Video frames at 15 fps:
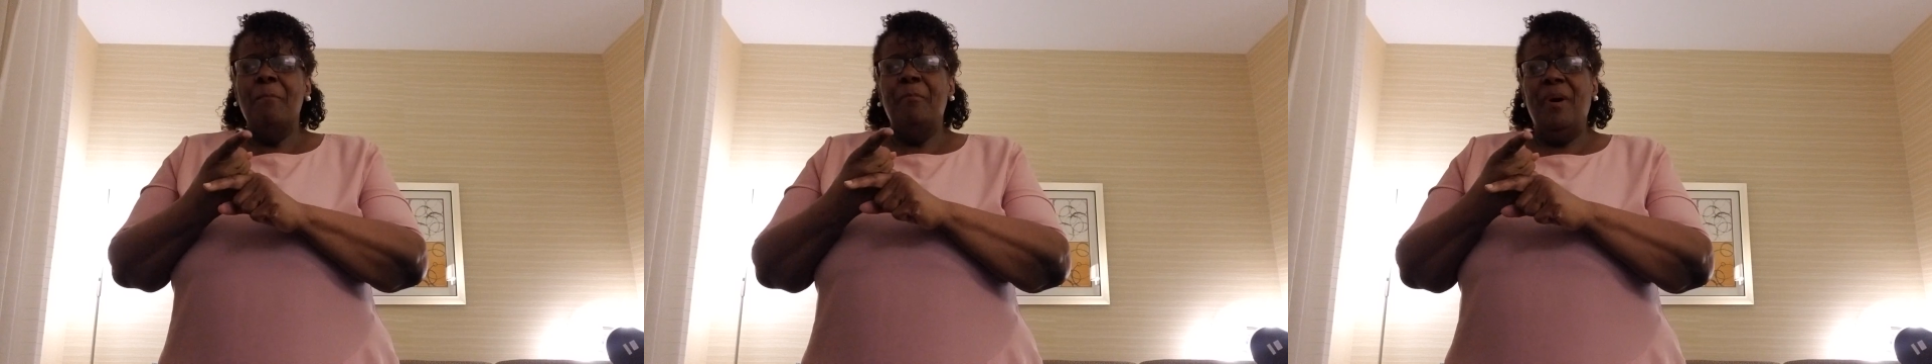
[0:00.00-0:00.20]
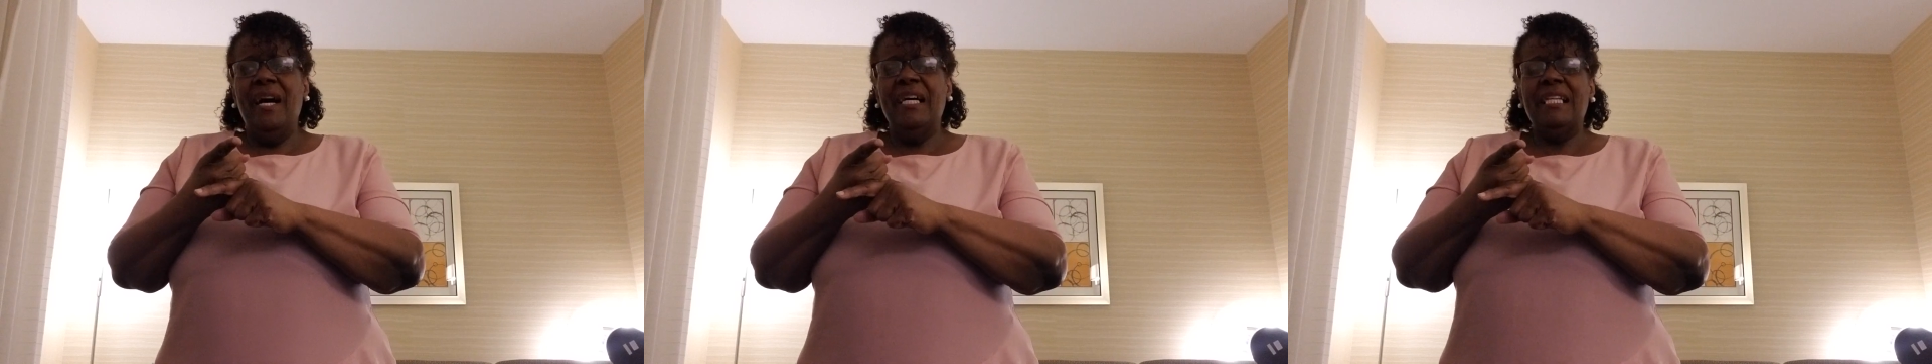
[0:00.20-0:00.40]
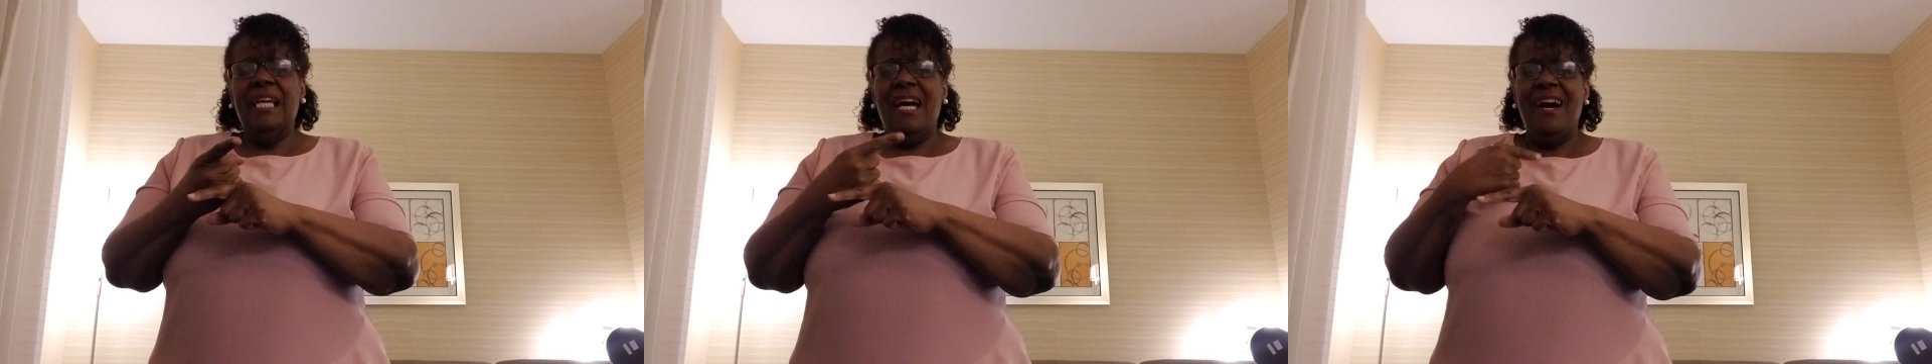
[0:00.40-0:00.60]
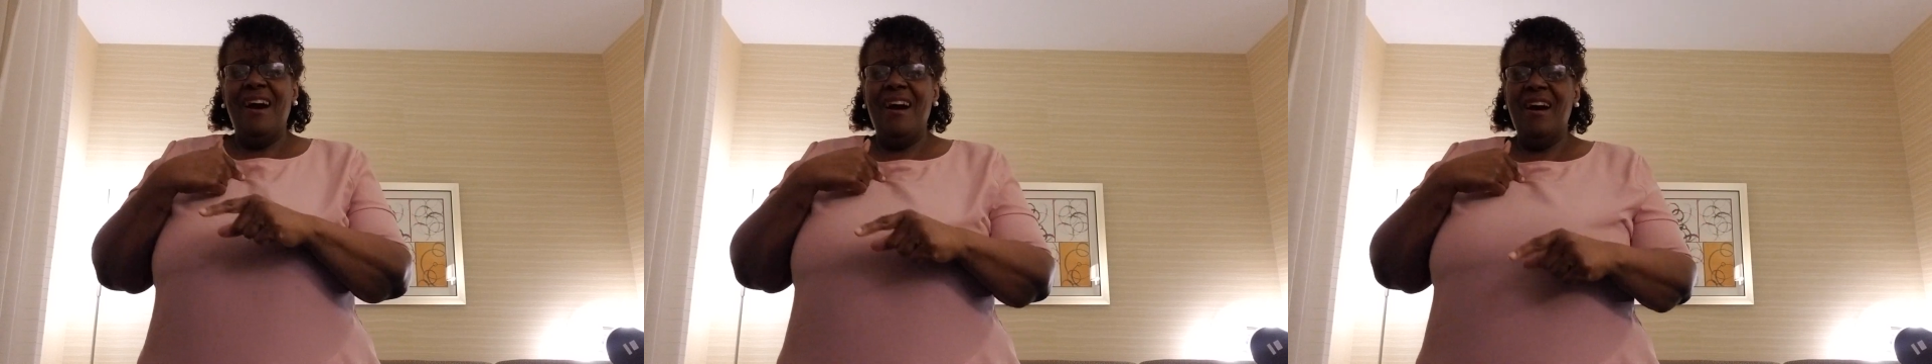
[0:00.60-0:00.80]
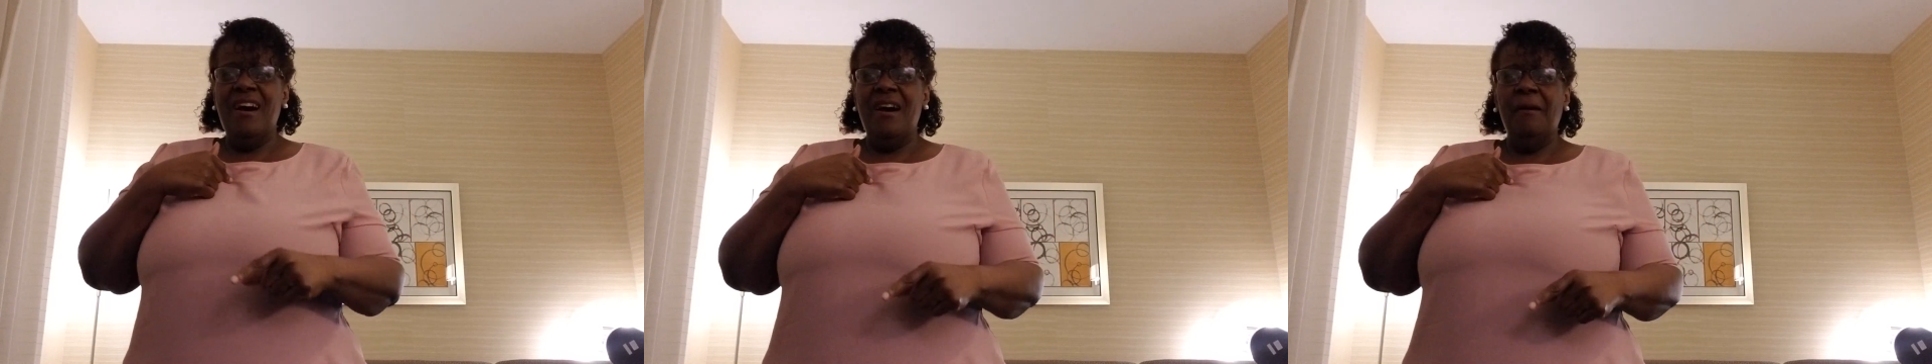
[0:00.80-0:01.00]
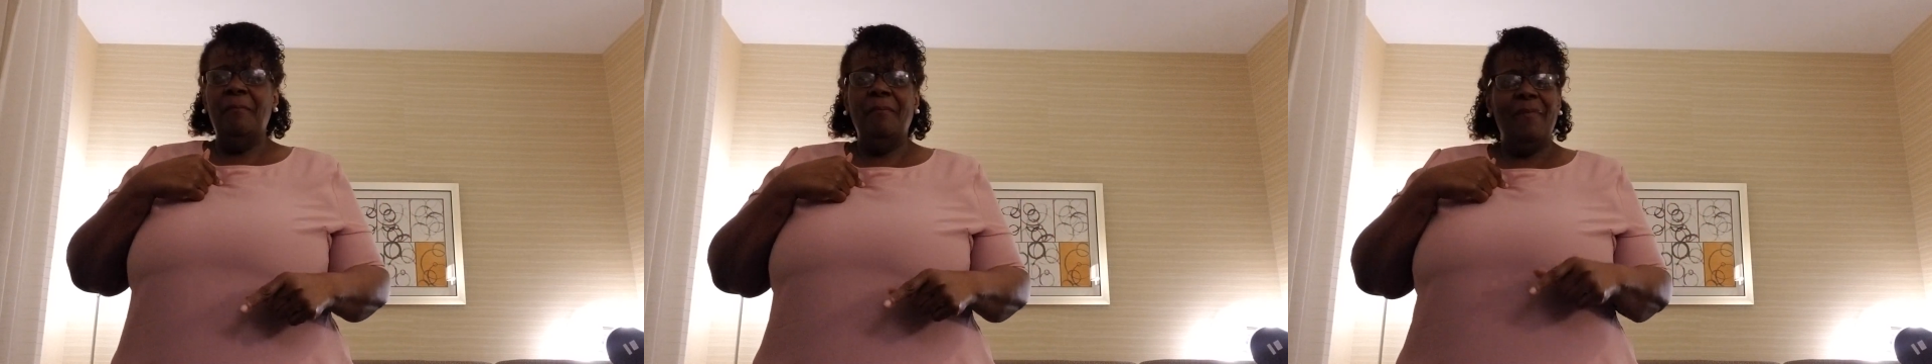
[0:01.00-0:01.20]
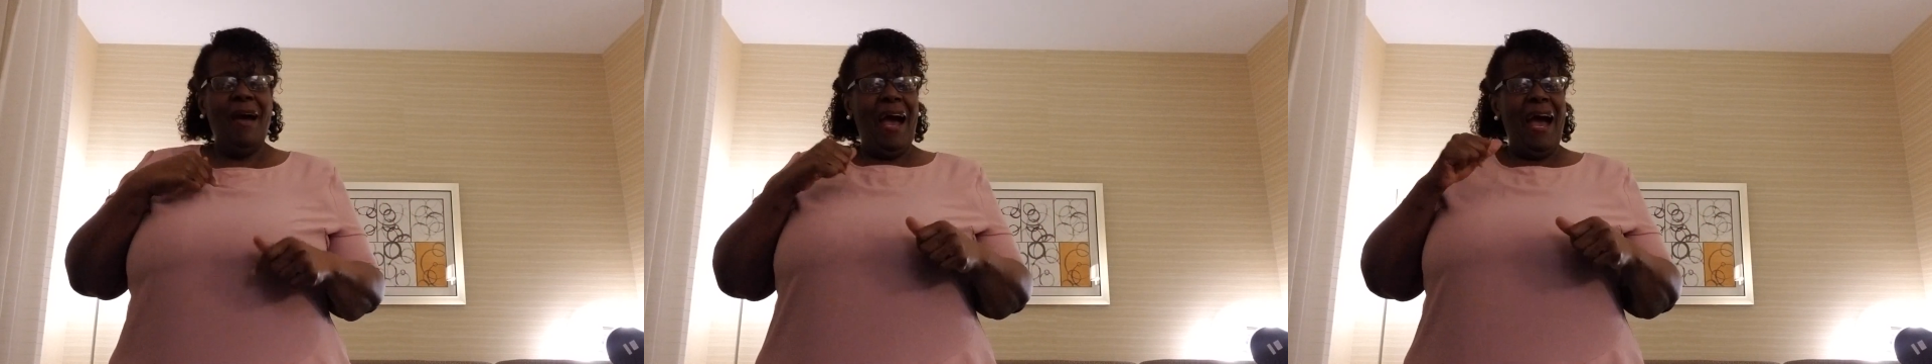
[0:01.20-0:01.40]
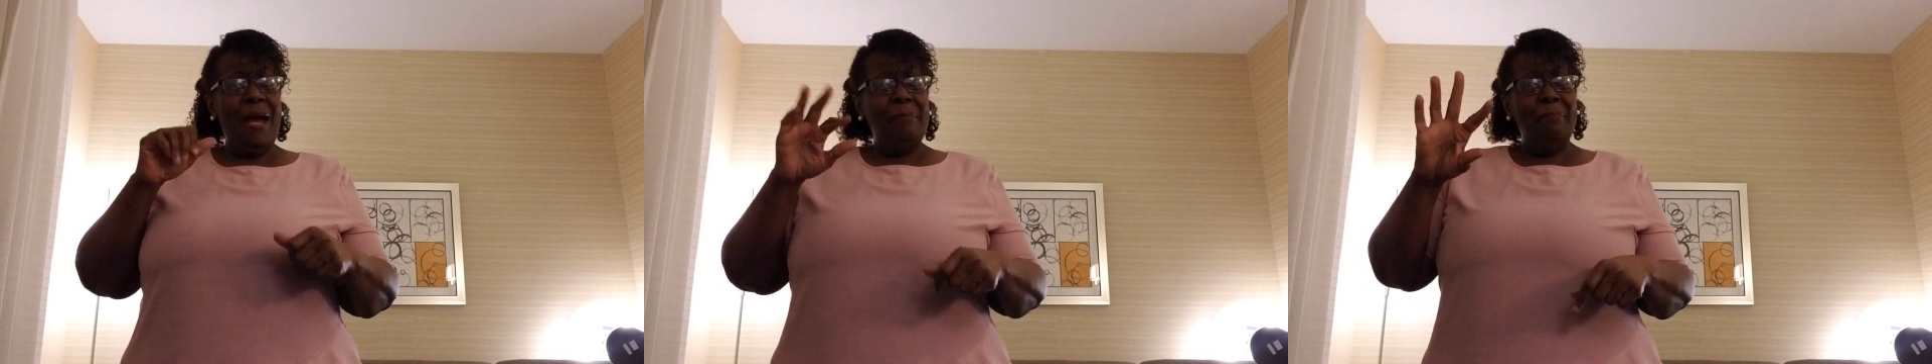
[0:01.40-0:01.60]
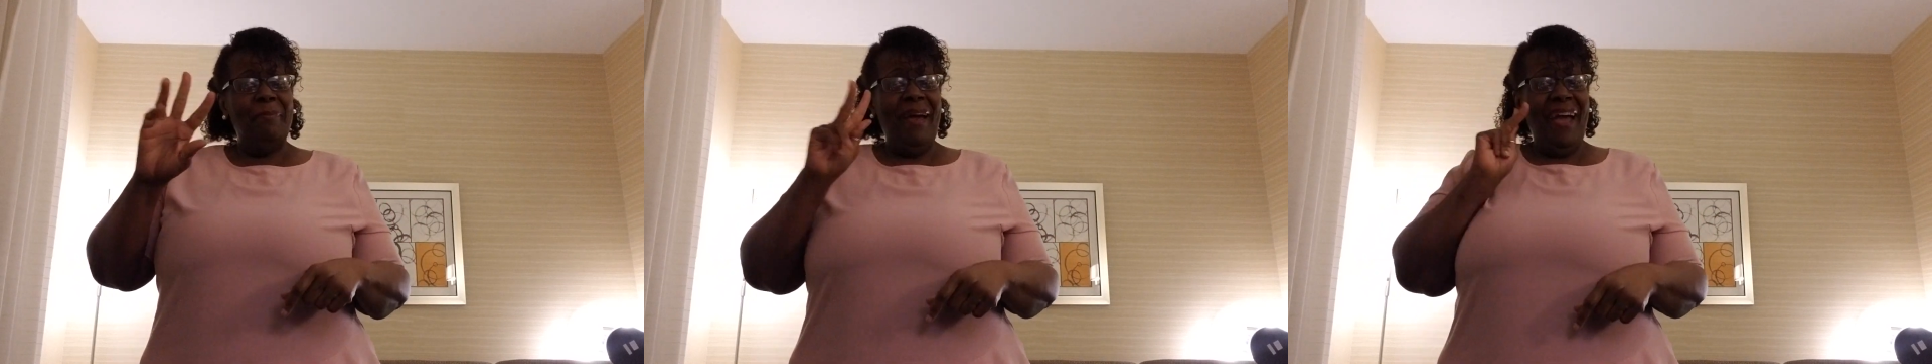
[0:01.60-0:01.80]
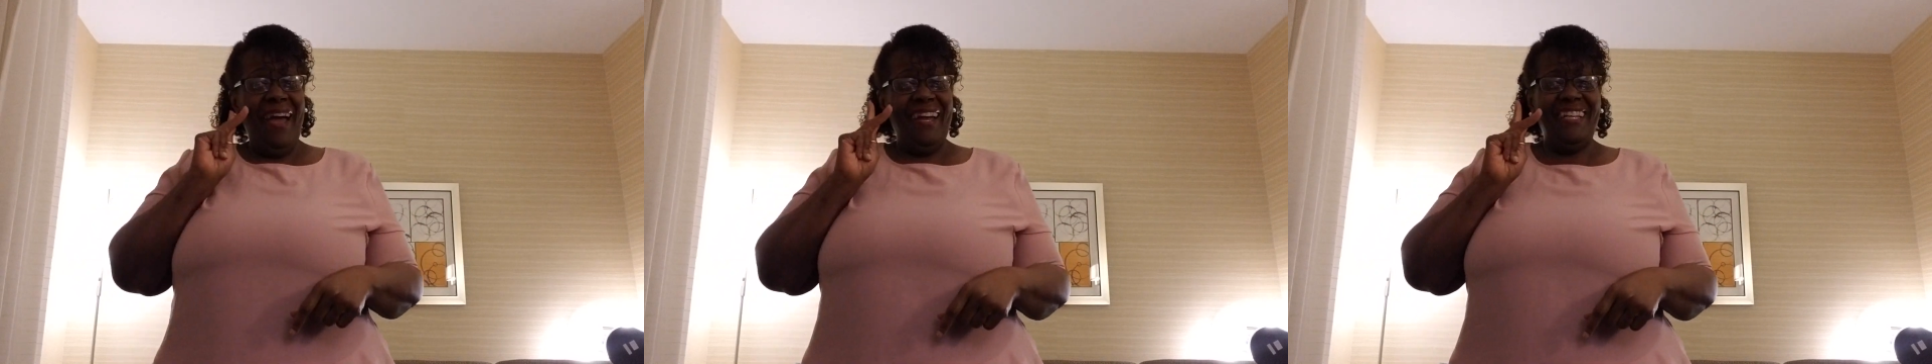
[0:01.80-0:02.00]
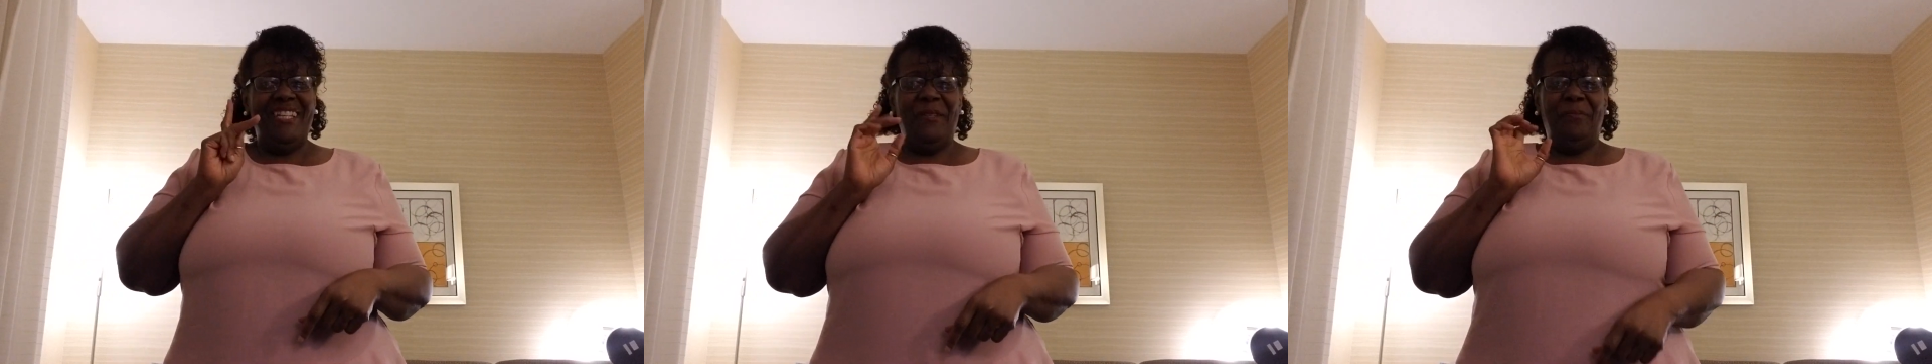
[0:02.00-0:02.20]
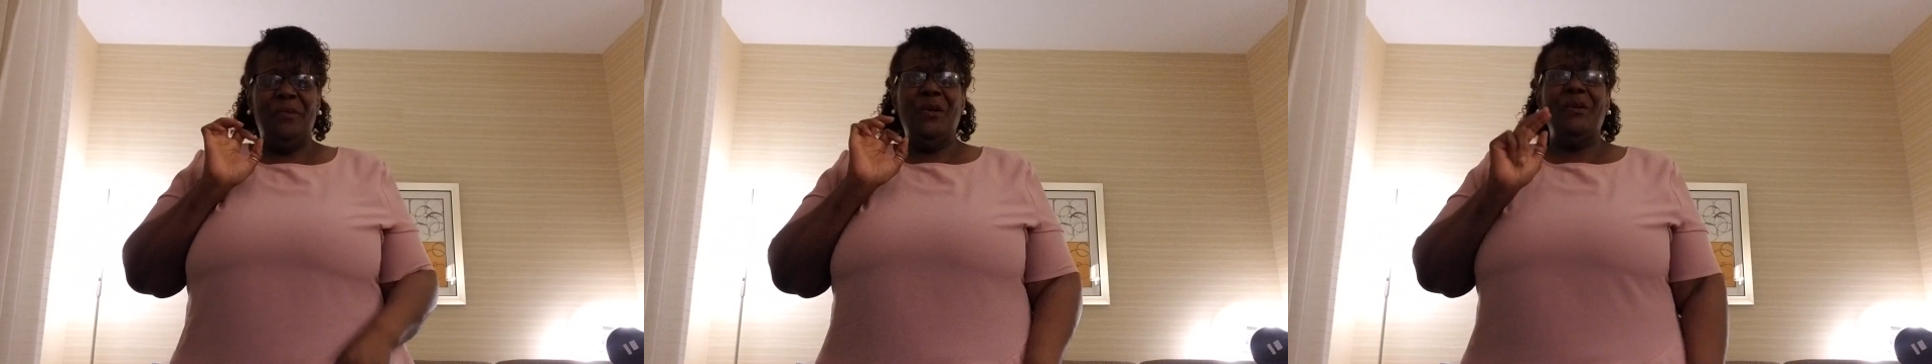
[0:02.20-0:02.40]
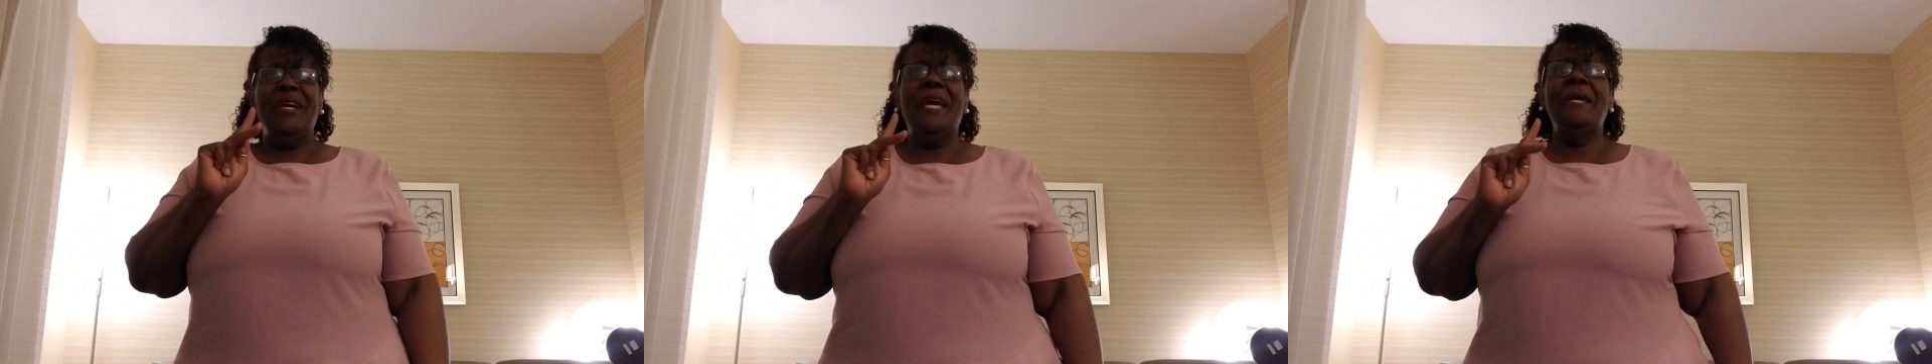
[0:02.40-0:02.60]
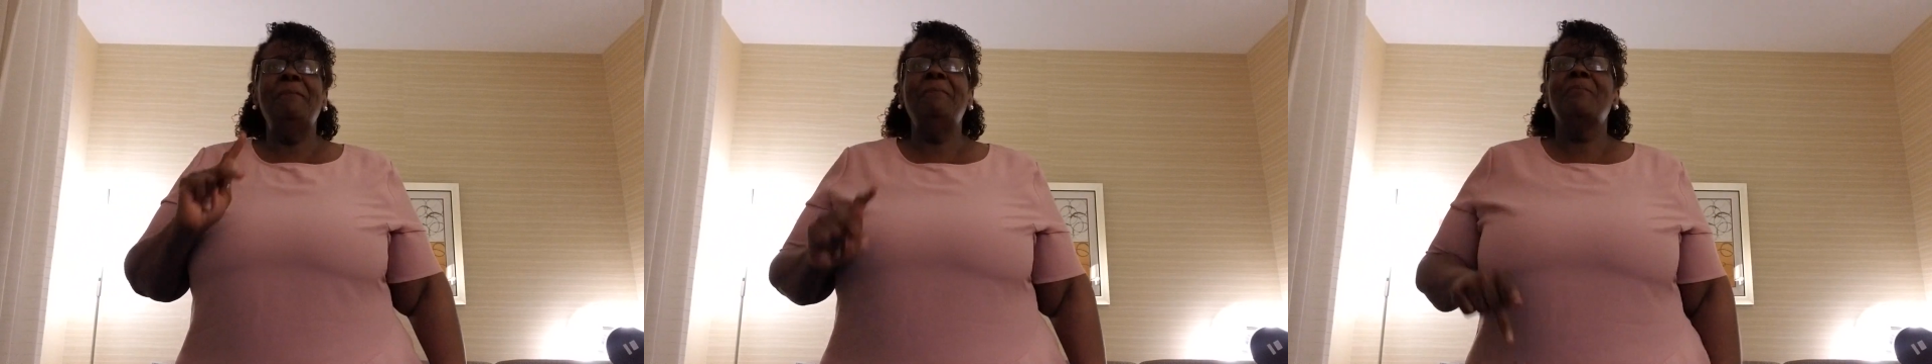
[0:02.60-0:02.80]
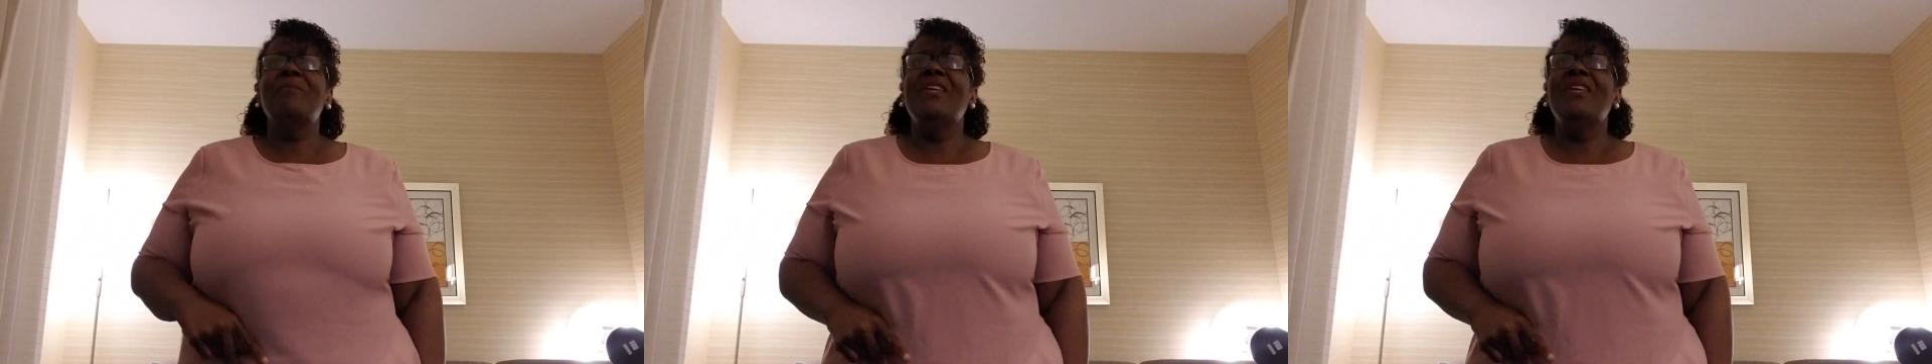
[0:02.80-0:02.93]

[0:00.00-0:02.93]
But I'm back, okay?